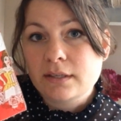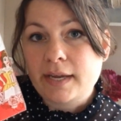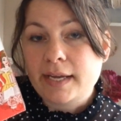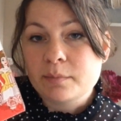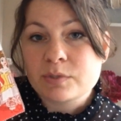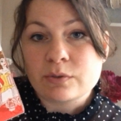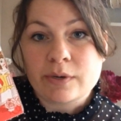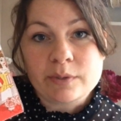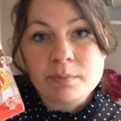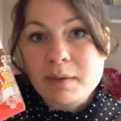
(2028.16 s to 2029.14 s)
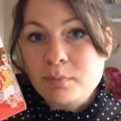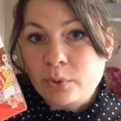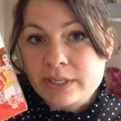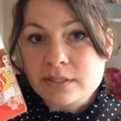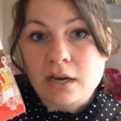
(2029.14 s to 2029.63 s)
I am surrounded by
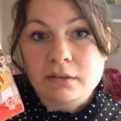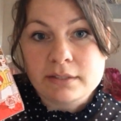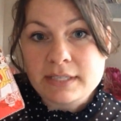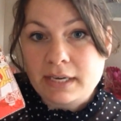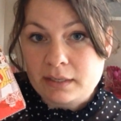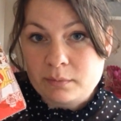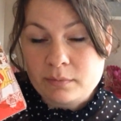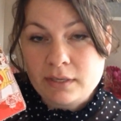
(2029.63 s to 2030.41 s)
boys all the time,